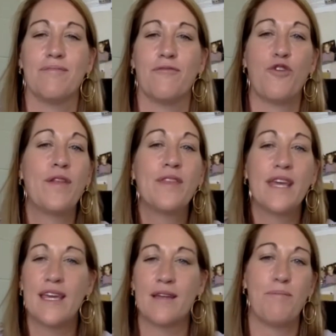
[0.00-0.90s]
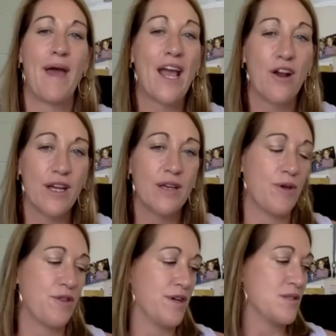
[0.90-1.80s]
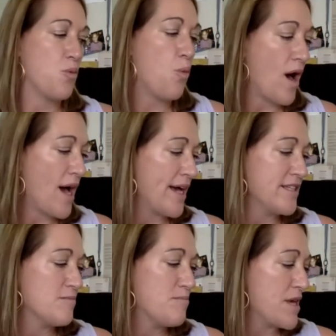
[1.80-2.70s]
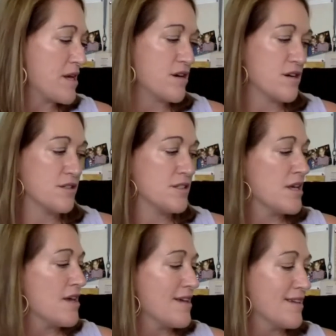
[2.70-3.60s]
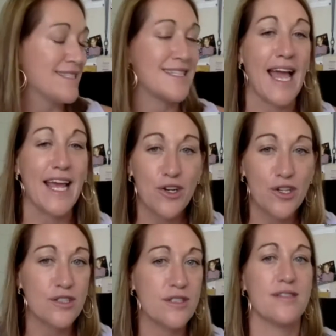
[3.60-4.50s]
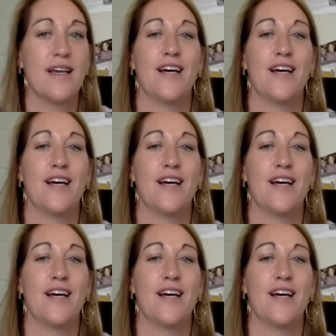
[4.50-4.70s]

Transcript: friendly in pairing, whether it's wines, beers, ciders,